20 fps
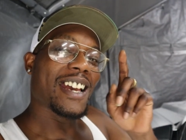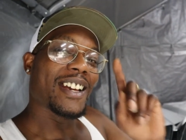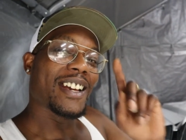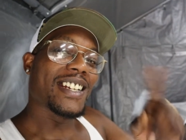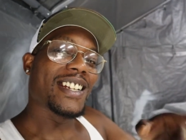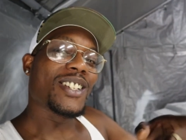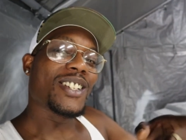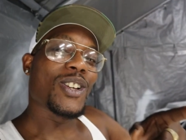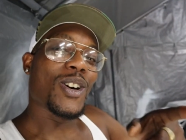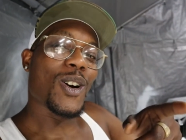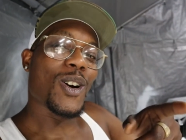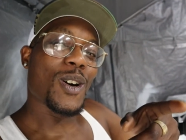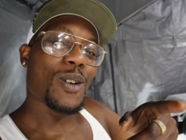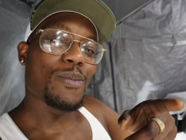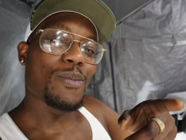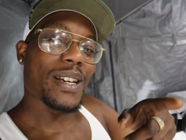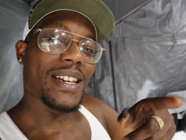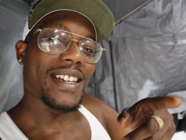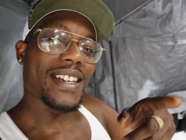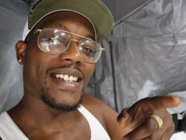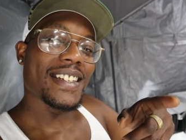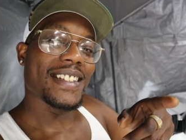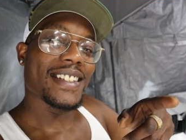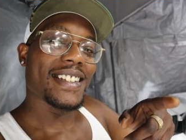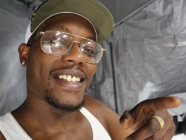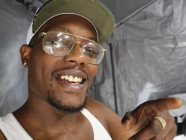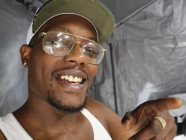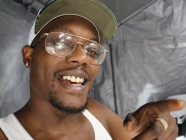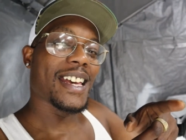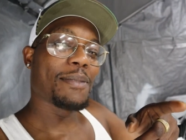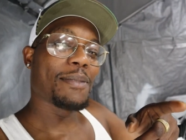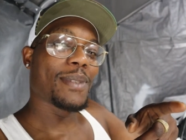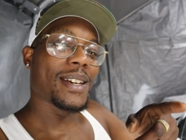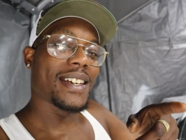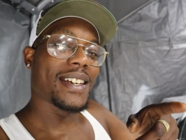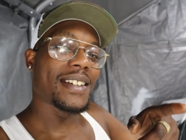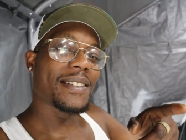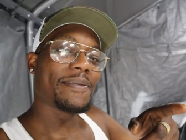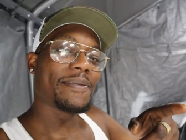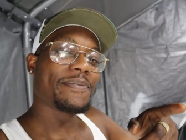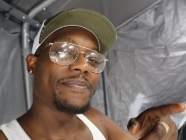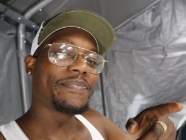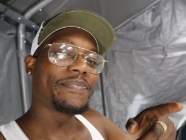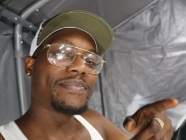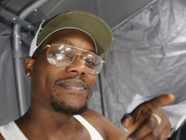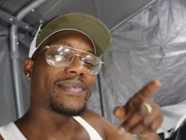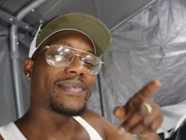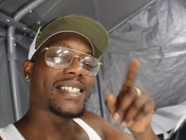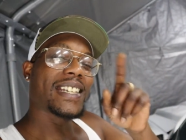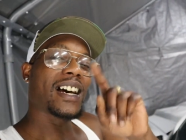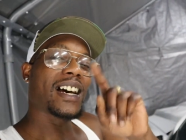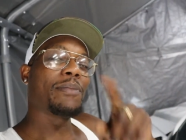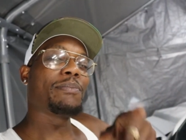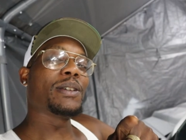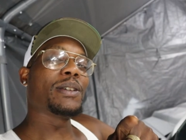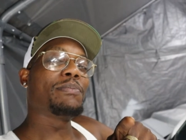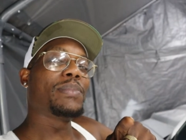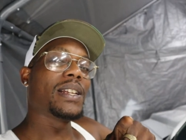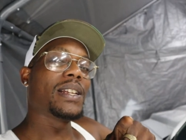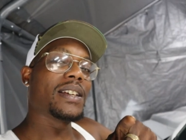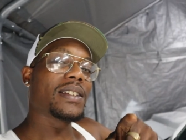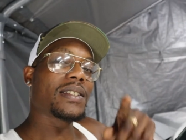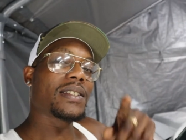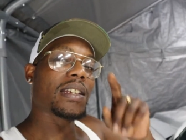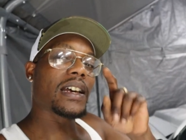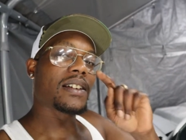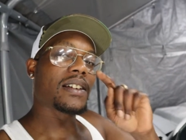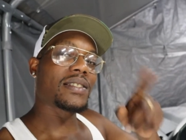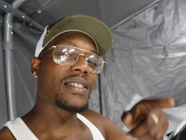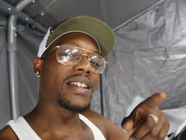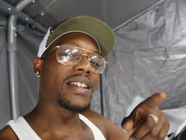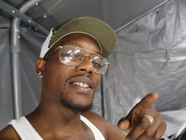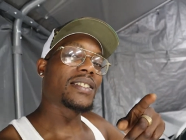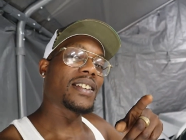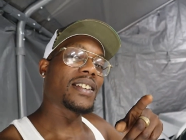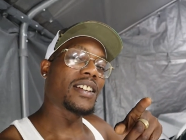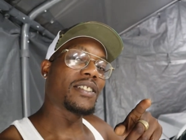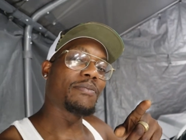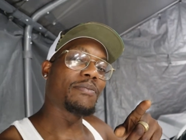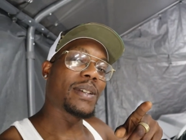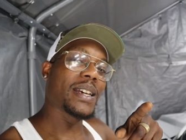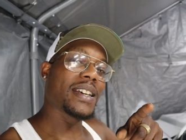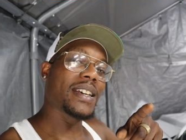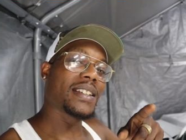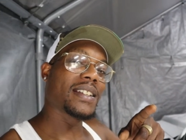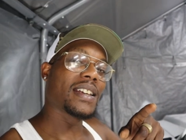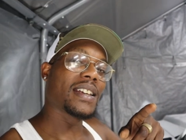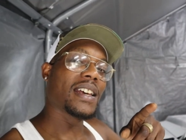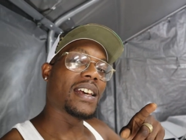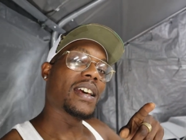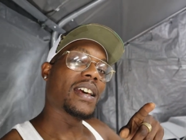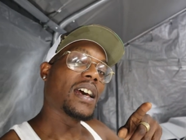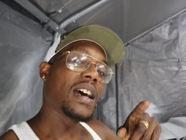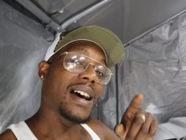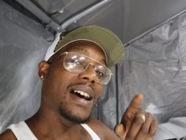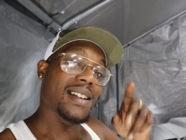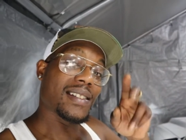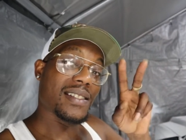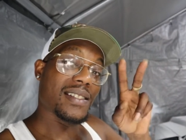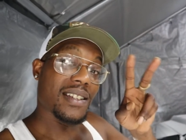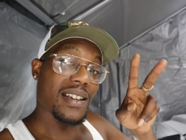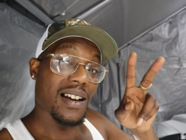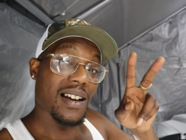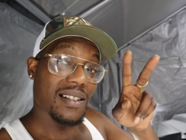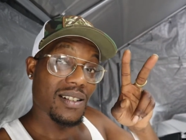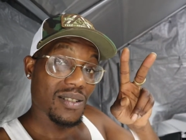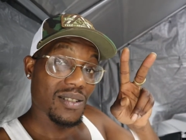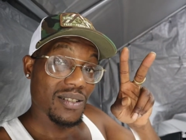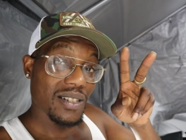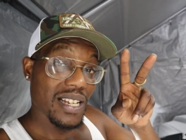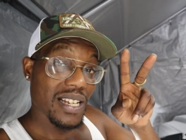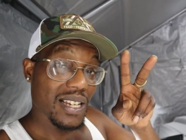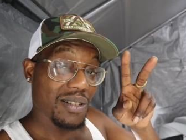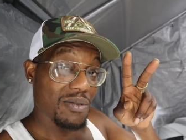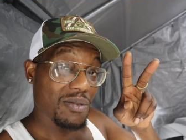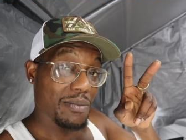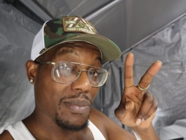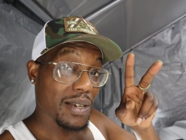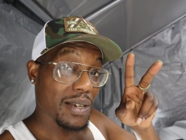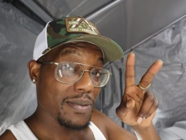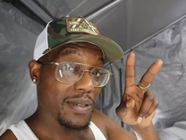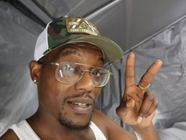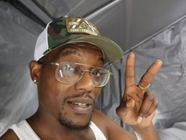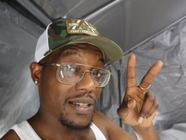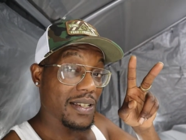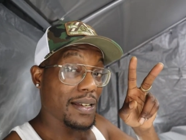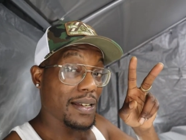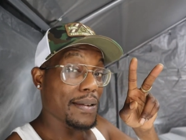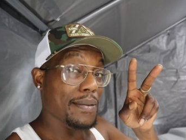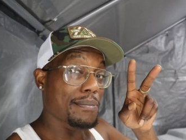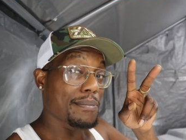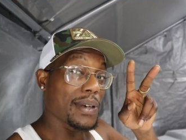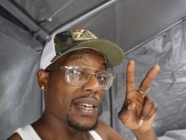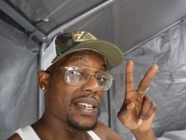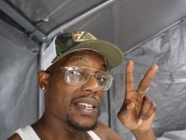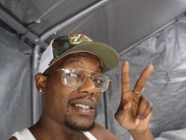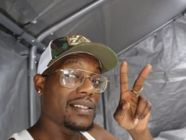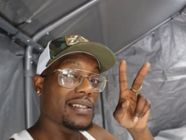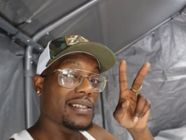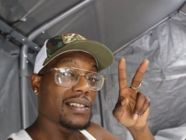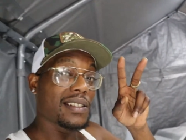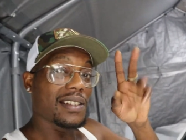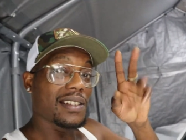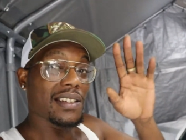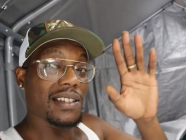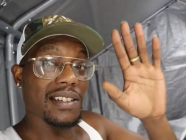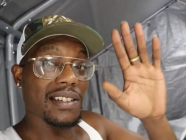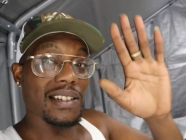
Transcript: And enjoy, man. Hey, man, y'all be blessed. Y'all stay safe, man. I'll see y'all on the next one, baby. Peace.